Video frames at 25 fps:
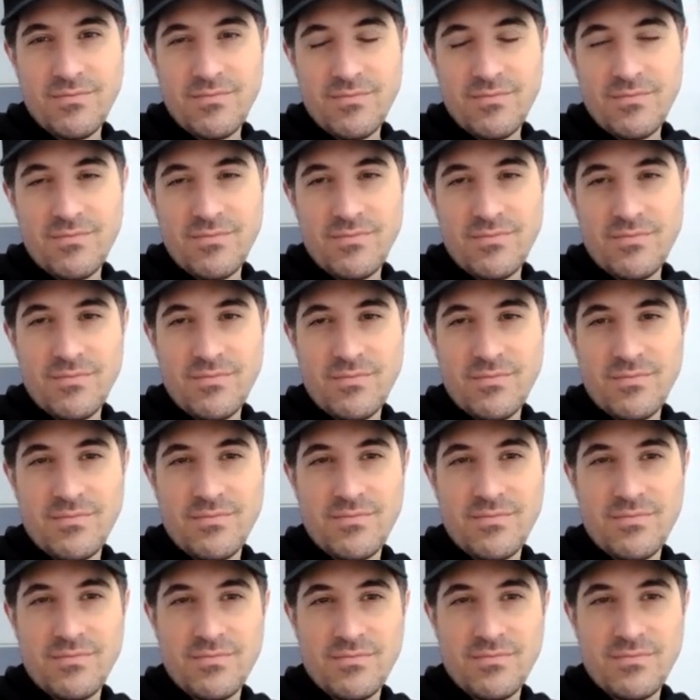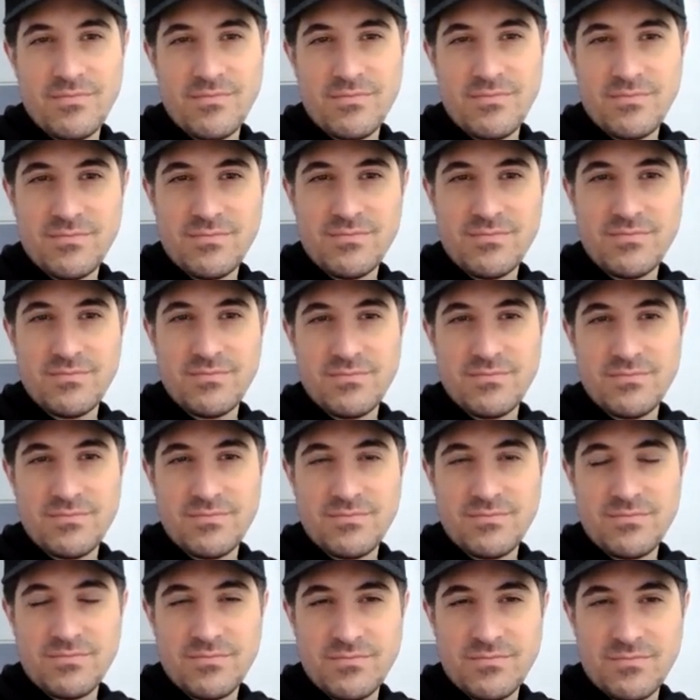
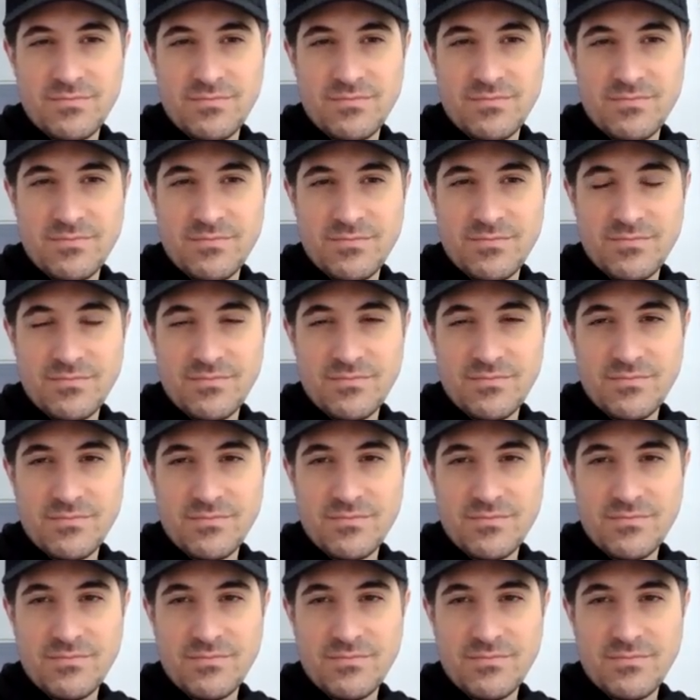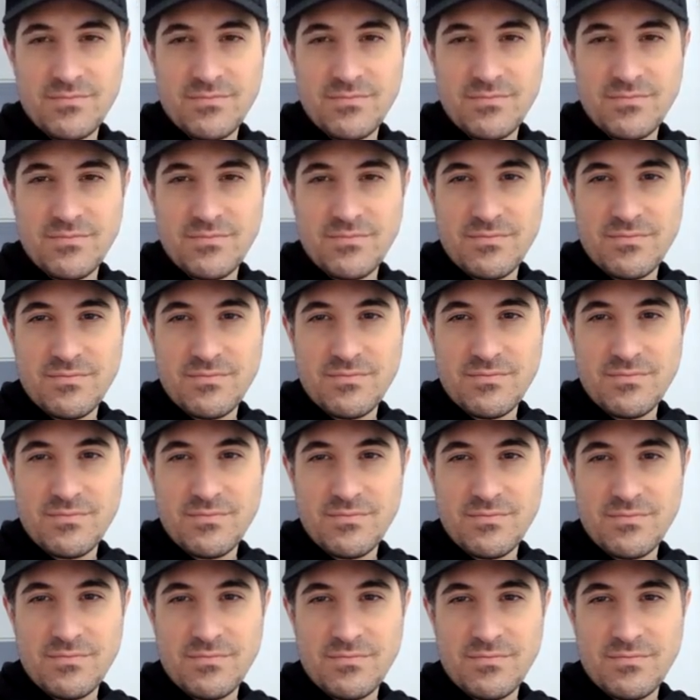
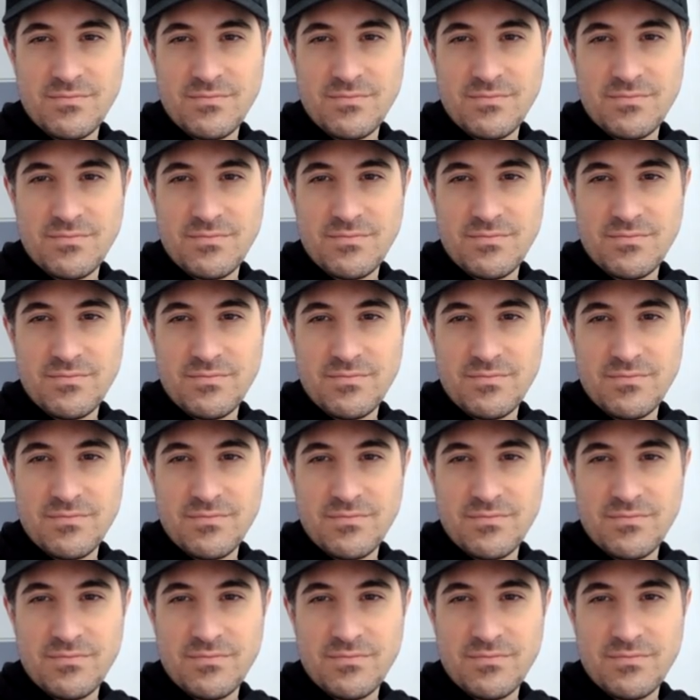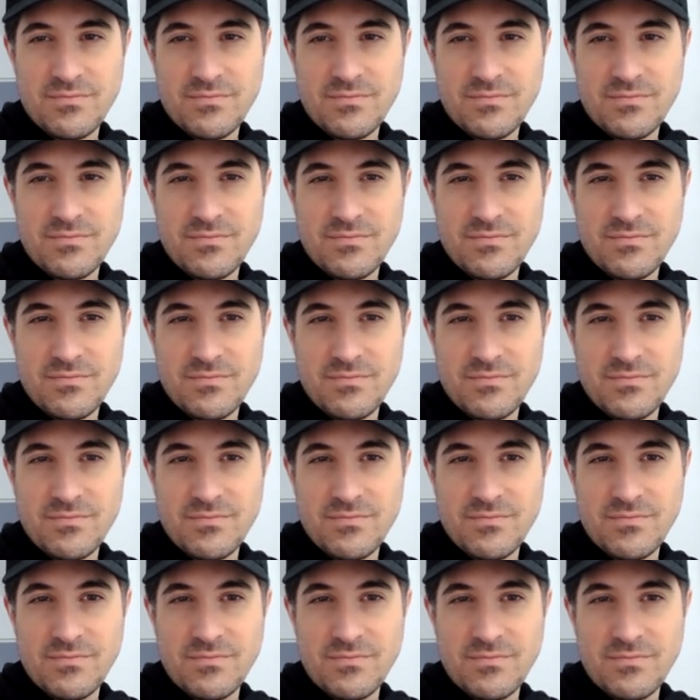
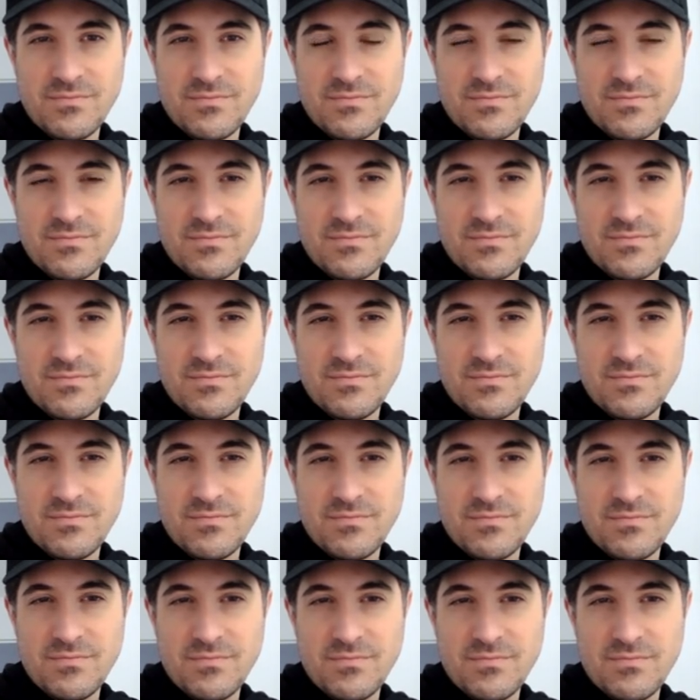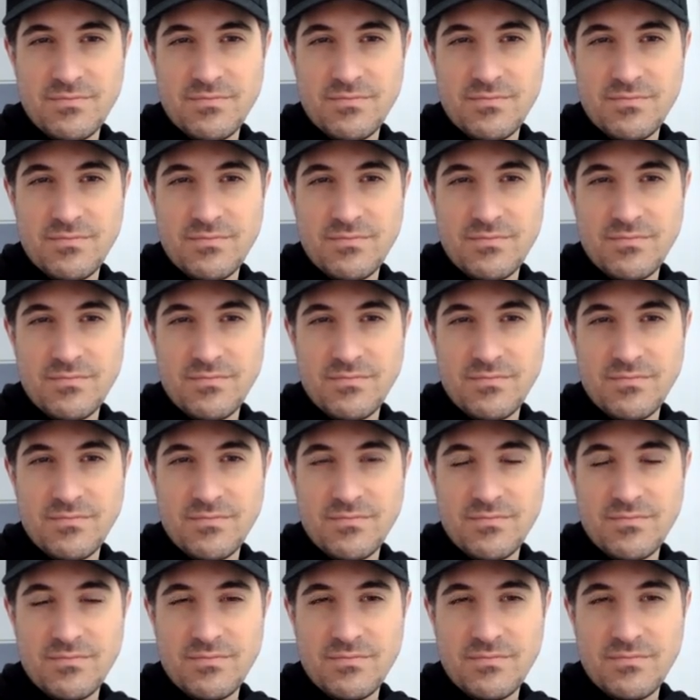No words are spoken by the person on screen.